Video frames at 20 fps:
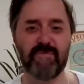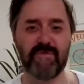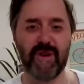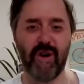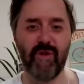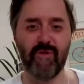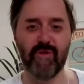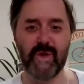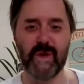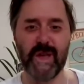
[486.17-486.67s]

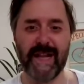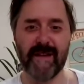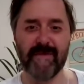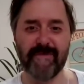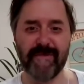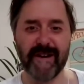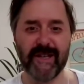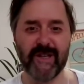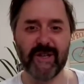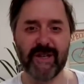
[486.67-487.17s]
goal
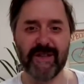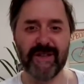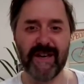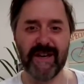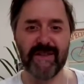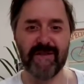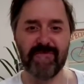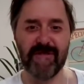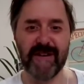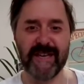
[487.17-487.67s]
celebration the
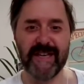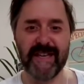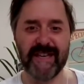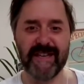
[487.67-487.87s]
other week.